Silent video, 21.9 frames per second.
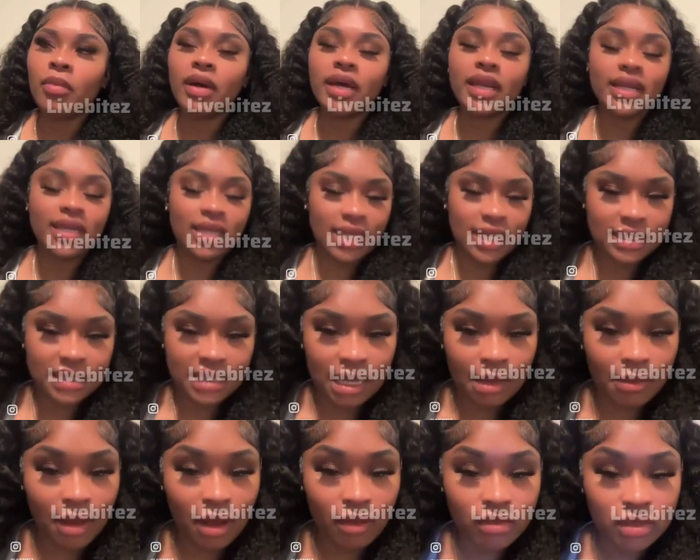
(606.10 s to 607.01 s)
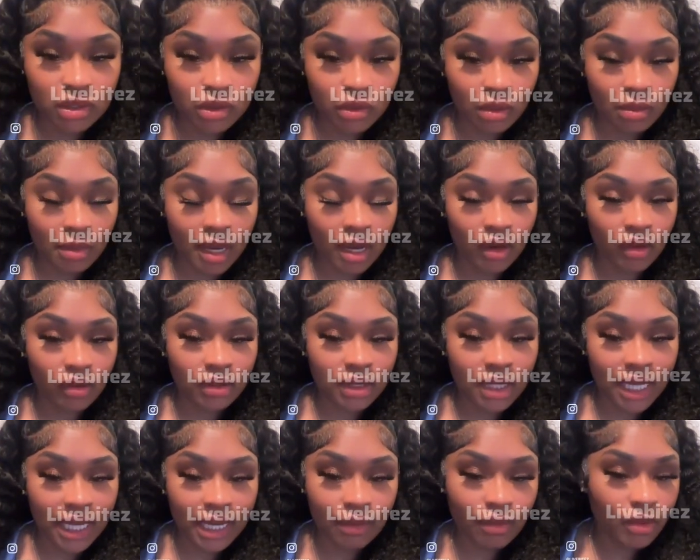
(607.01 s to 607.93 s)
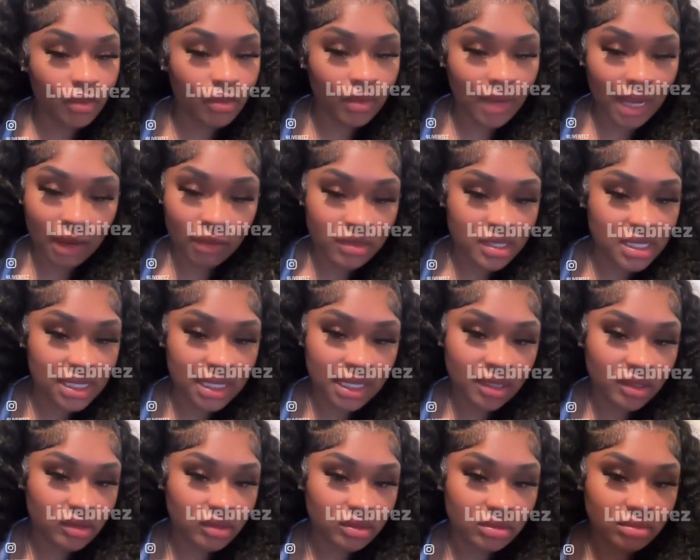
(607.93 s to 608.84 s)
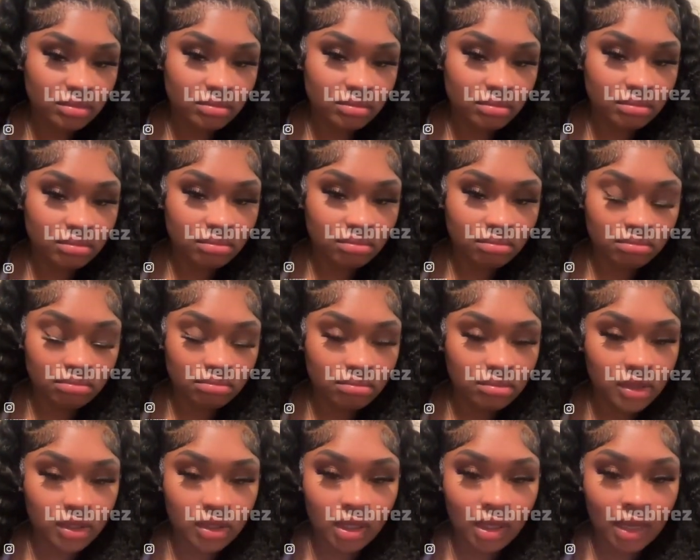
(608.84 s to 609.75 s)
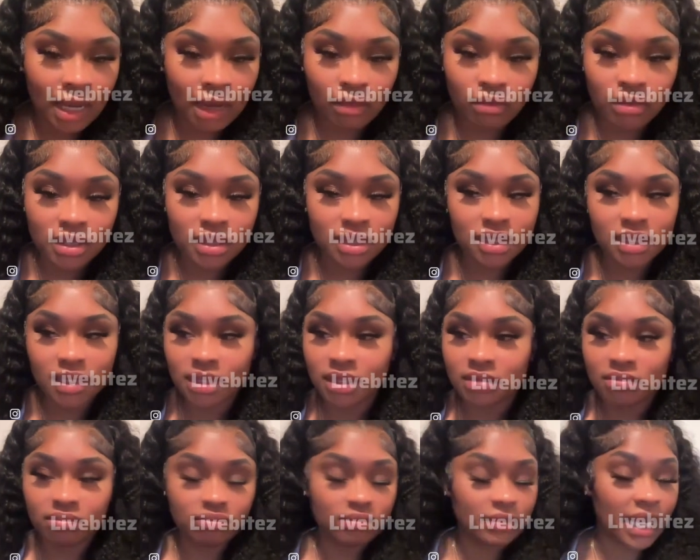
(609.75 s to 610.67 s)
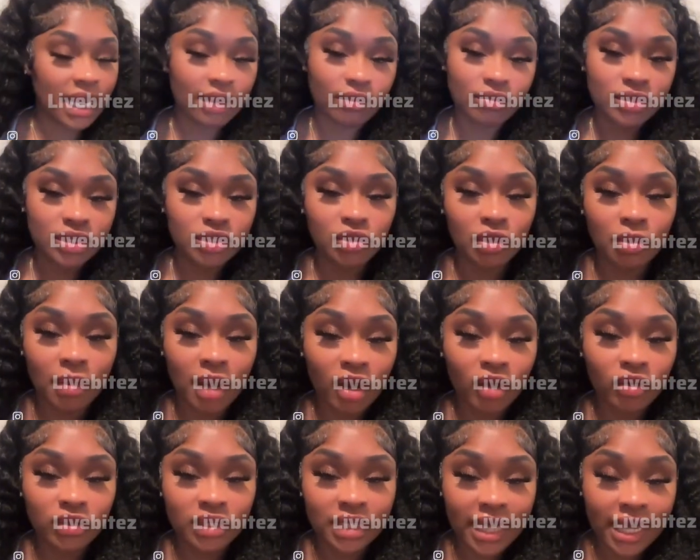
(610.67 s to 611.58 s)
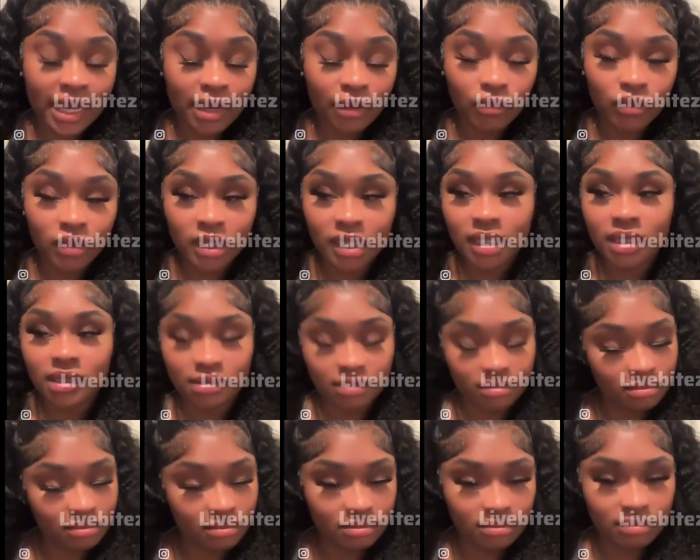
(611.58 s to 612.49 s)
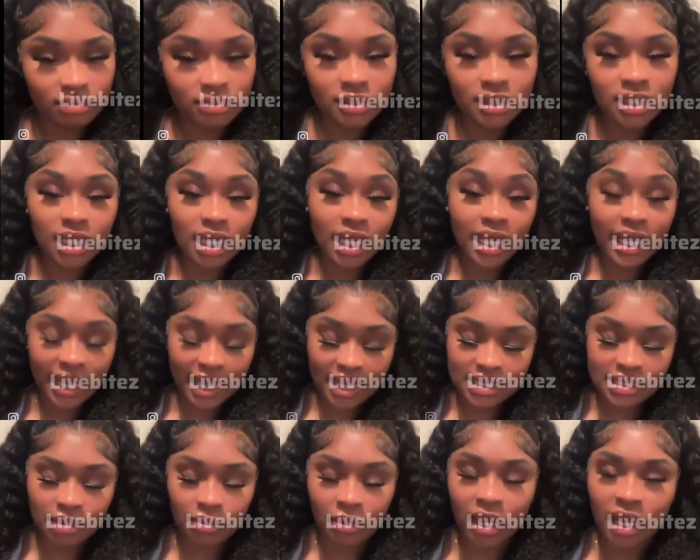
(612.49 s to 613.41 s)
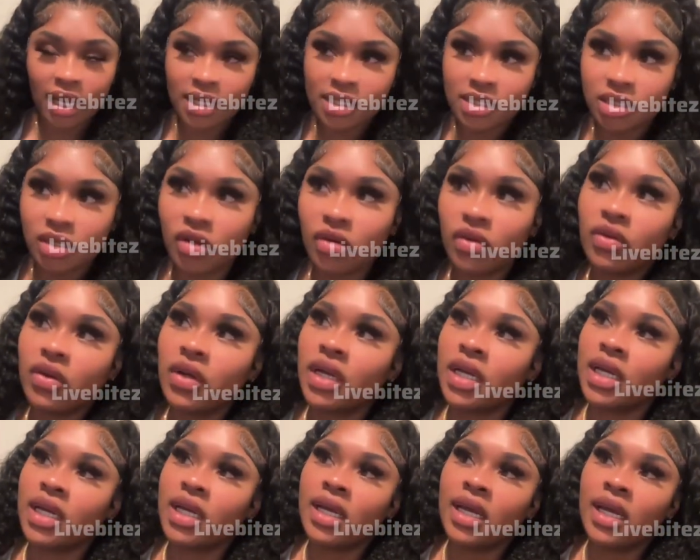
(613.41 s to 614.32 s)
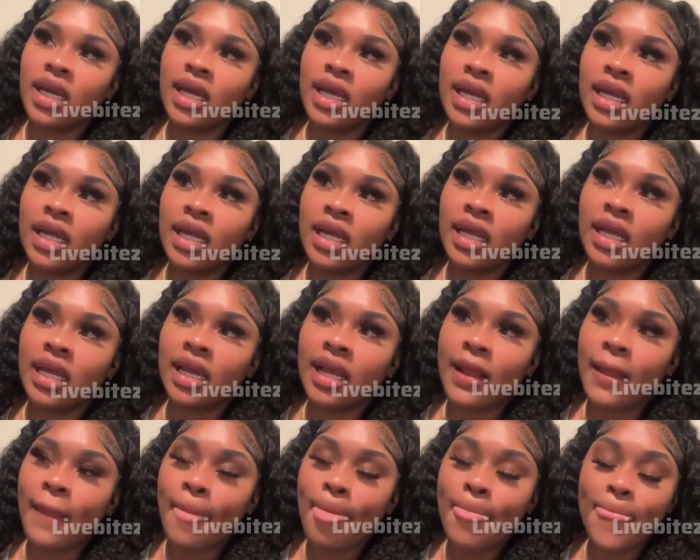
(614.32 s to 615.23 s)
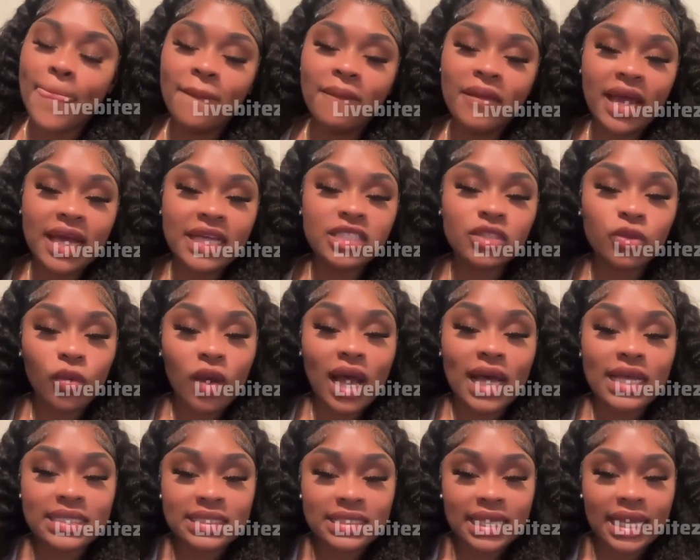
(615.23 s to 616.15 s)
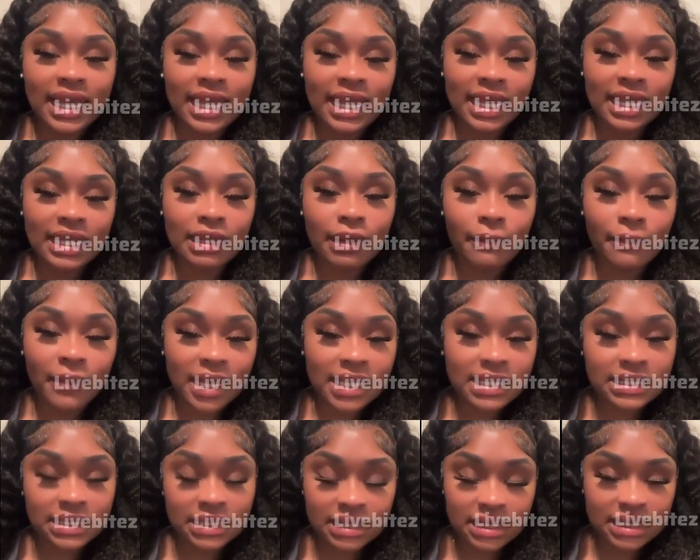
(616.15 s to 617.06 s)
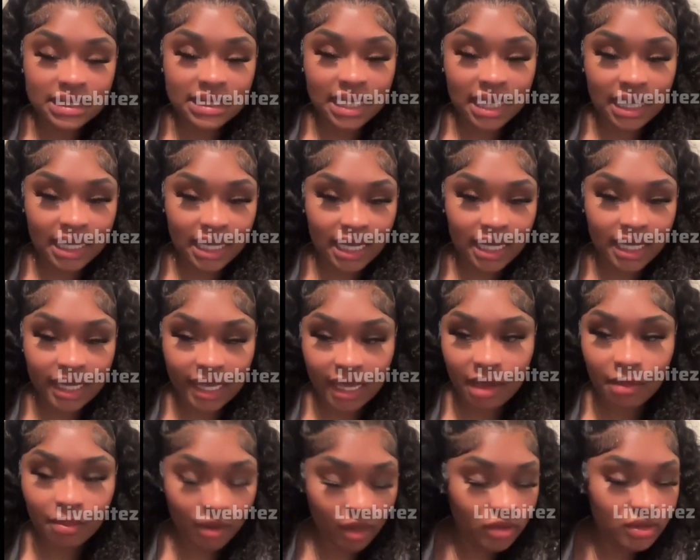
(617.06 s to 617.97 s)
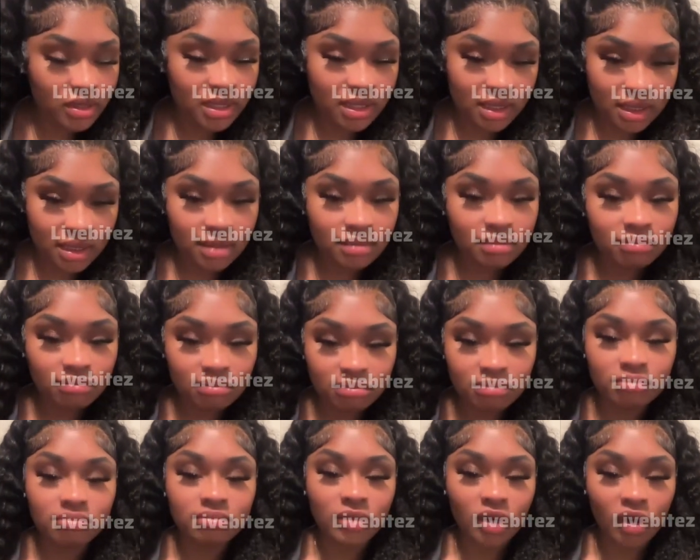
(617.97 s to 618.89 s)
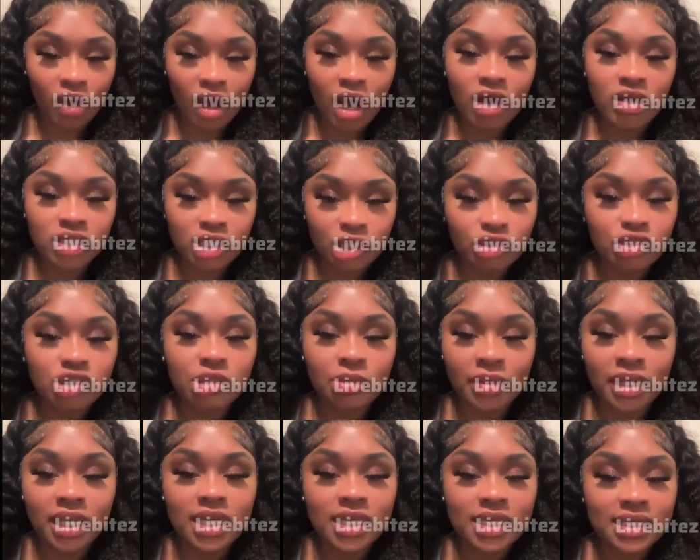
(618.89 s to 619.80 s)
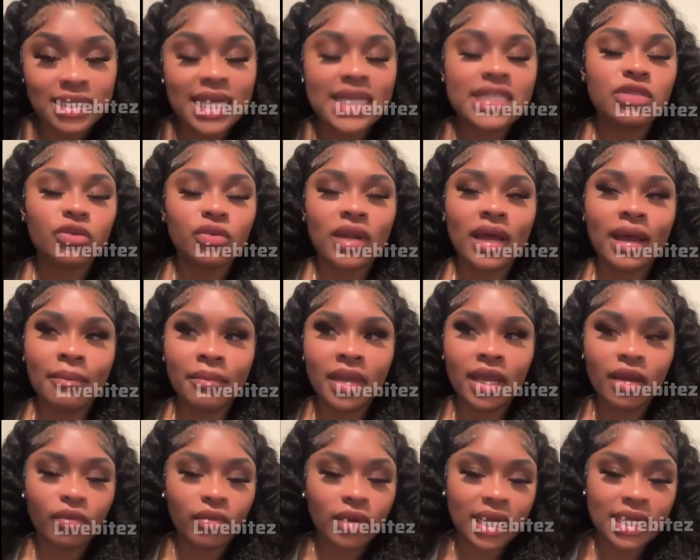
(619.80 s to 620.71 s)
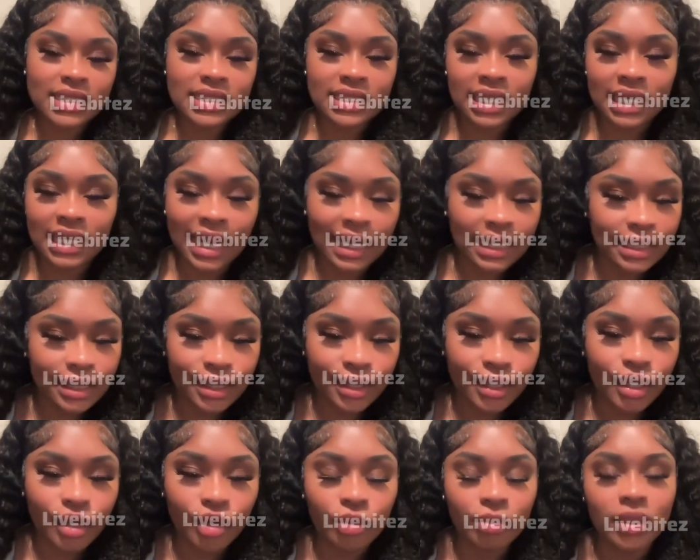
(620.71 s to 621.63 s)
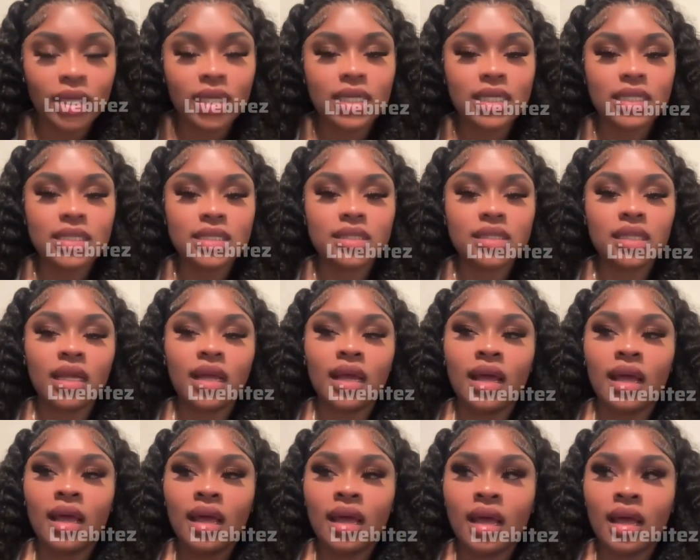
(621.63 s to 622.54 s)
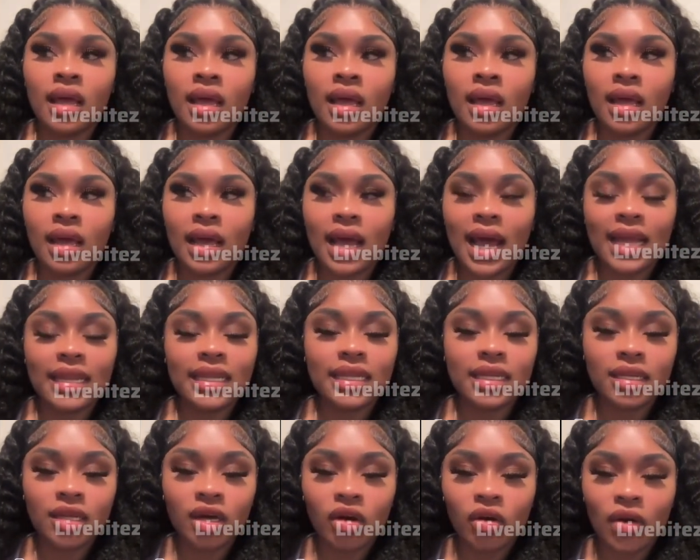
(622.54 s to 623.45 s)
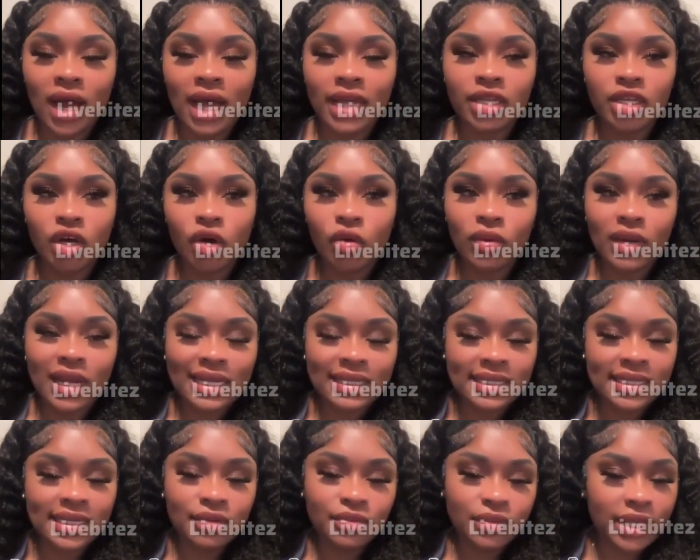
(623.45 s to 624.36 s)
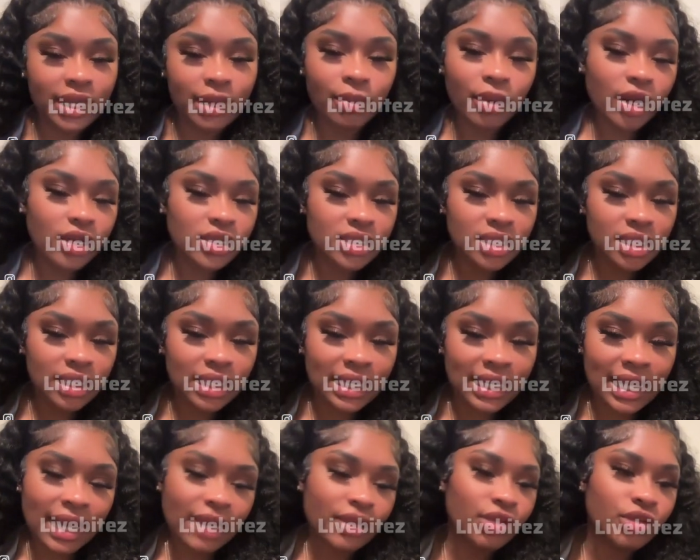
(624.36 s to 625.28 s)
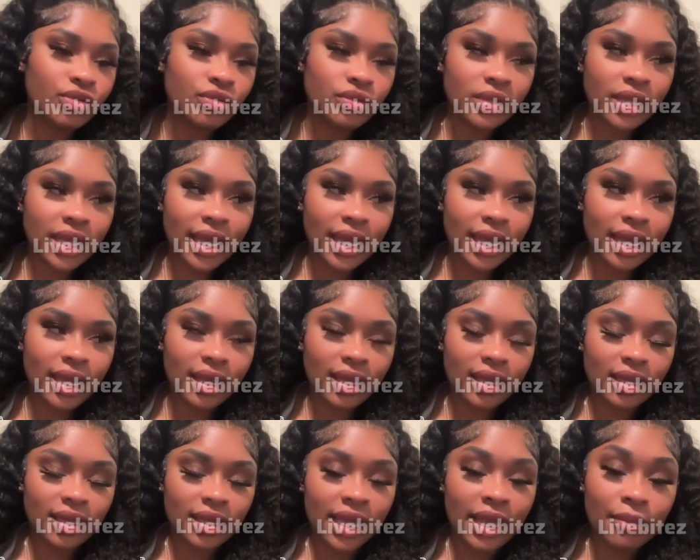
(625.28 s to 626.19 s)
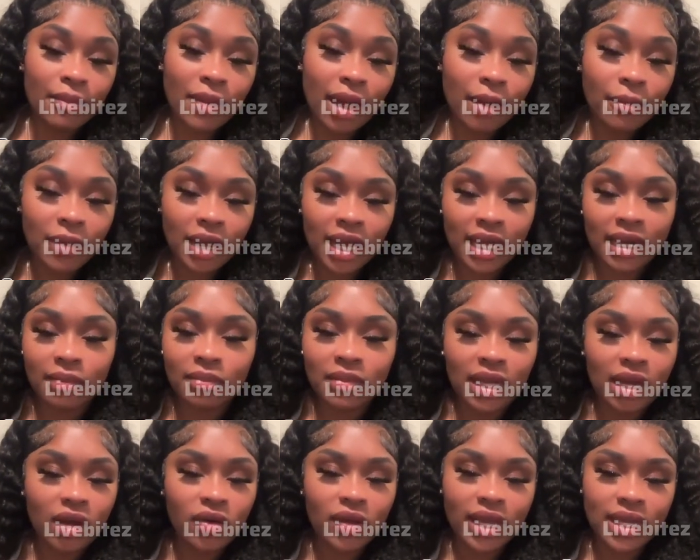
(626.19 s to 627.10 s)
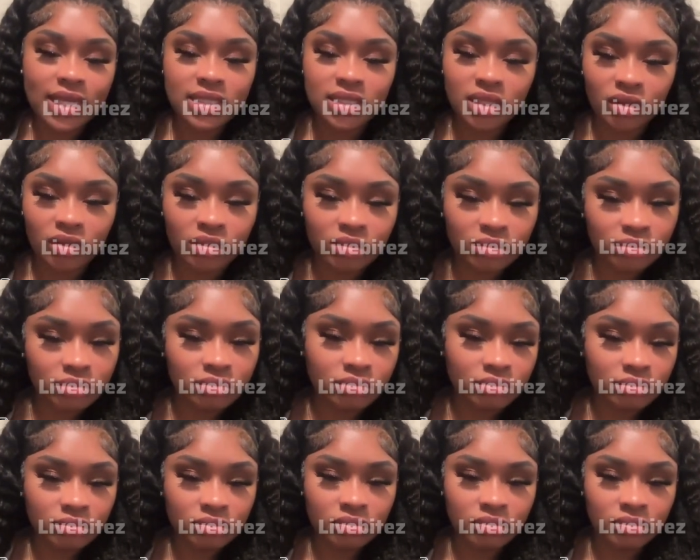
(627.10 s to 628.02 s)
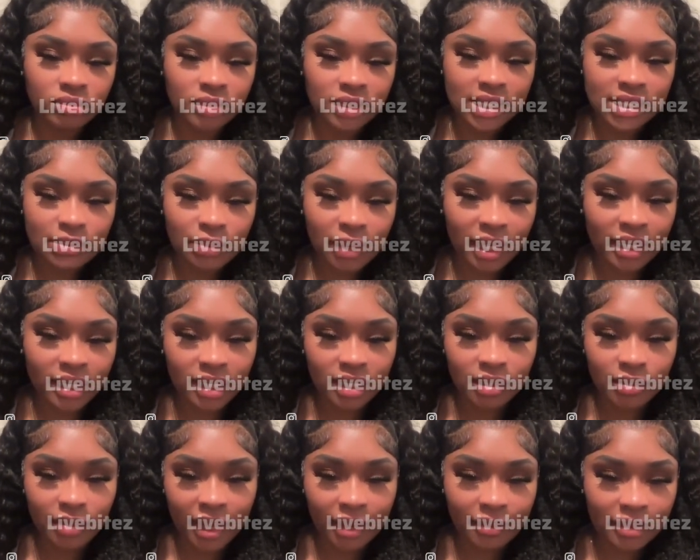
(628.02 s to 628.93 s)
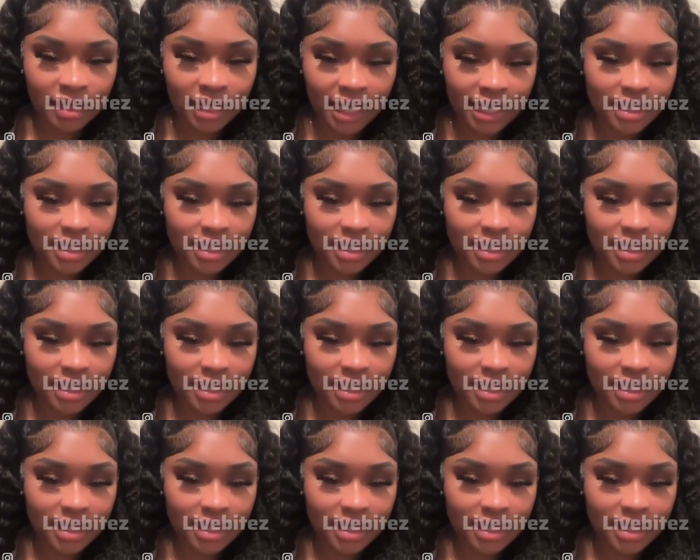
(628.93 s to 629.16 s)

But in that time, I was doing my own thing. I was single. You know, I was doing my own thing with an ex of mine. So that's why I say in the messages that they kept posting on all social medias, that's what I meant when I said I didn't know, because I didn't know. I know what I did with that person, and I knew that in my mind, I'm like, okay, so this is my nigga baby.